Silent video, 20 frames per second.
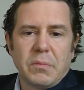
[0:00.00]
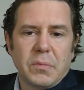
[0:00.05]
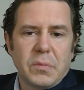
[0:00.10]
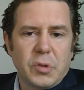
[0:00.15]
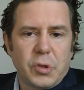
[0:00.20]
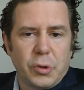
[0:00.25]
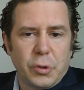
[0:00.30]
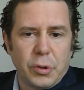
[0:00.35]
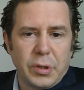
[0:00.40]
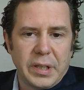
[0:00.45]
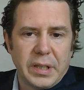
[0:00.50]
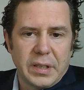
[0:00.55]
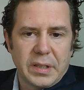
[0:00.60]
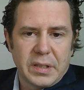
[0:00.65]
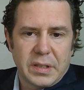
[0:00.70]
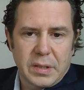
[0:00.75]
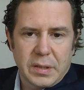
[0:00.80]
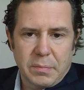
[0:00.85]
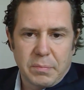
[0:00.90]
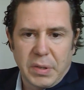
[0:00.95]
2
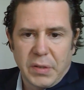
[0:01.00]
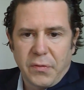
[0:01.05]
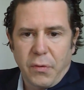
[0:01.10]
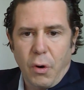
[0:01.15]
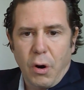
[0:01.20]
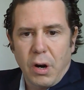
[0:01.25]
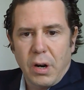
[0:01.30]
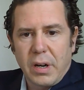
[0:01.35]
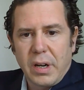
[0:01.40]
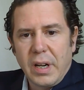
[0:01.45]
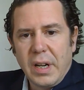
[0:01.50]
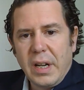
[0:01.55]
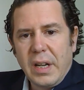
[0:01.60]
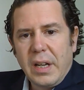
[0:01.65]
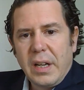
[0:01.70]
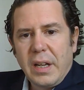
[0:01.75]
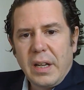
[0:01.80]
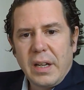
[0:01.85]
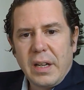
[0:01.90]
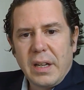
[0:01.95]
years before.
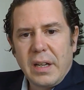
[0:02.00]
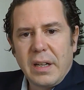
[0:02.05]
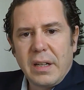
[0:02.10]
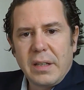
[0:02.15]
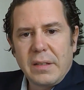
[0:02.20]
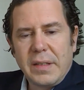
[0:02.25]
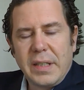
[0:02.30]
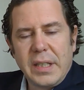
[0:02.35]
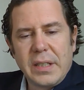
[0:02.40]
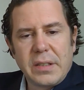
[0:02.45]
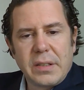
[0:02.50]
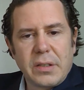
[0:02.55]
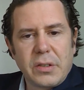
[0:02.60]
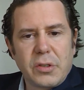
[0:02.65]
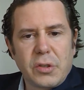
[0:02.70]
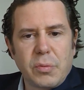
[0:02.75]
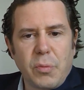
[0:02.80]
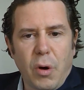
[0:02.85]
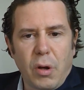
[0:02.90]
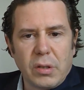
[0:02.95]
These are
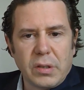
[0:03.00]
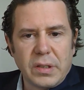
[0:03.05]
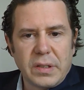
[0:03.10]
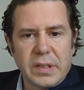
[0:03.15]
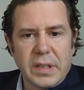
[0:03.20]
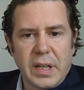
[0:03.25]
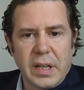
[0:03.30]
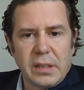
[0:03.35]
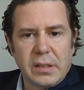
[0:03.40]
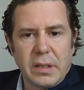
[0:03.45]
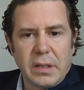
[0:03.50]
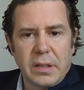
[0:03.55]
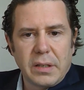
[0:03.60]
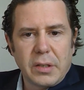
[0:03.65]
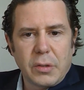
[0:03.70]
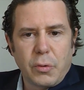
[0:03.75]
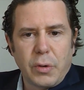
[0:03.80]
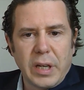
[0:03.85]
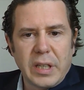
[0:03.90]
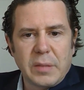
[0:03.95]
smaller scale
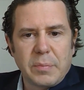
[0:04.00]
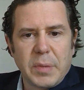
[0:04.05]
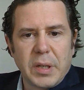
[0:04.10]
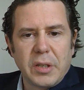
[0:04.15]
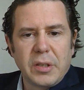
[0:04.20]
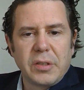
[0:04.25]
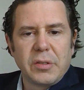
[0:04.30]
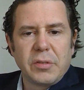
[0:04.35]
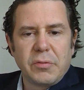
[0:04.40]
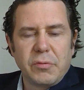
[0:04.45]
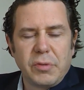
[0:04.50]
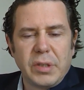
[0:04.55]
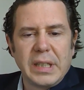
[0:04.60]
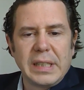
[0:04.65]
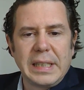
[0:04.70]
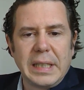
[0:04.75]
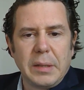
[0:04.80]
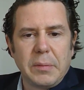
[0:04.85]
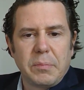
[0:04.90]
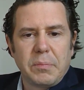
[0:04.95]
earthquakes, but it
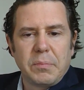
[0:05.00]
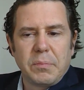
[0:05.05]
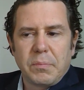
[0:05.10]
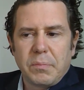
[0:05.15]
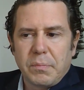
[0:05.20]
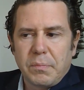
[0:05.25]
really